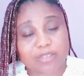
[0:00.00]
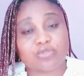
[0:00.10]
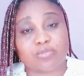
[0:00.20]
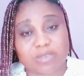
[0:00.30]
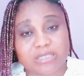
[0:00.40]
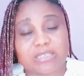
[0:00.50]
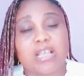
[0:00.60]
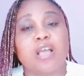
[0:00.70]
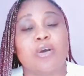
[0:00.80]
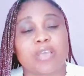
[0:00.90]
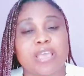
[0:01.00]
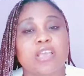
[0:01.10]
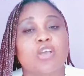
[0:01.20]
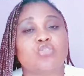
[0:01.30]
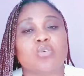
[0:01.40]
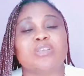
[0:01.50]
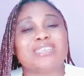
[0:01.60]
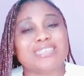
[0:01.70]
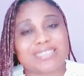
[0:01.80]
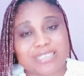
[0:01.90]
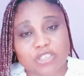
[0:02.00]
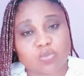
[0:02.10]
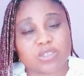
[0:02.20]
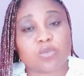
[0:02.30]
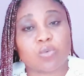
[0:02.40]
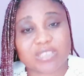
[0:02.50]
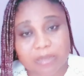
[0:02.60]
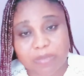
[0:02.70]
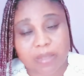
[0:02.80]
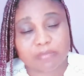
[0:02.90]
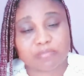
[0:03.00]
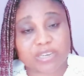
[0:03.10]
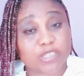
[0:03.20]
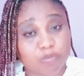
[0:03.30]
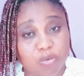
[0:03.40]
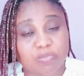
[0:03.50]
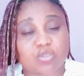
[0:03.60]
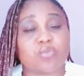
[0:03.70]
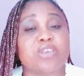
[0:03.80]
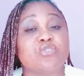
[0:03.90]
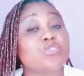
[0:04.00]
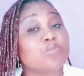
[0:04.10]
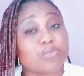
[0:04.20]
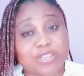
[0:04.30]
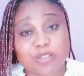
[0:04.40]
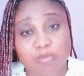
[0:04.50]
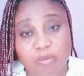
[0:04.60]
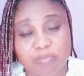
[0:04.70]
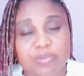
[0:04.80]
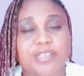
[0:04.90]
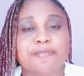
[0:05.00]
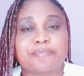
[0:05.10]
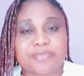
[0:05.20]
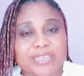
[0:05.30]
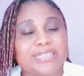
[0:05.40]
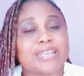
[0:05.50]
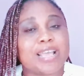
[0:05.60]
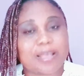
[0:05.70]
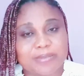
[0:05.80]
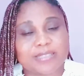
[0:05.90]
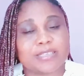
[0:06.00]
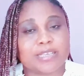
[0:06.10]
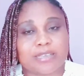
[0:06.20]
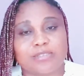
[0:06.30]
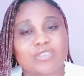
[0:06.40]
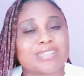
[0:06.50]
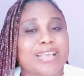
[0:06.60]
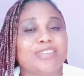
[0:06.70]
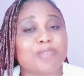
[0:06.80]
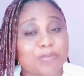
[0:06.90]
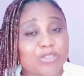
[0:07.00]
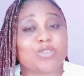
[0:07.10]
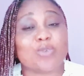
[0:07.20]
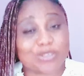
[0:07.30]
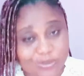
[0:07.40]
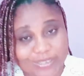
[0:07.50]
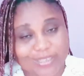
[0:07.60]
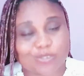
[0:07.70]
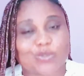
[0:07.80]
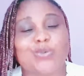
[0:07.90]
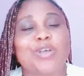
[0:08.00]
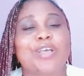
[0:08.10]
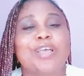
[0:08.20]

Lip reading: out from it. Okay, so it is with water breast pump. So when you use breast pump, it helps just like the baby is the one sucking. So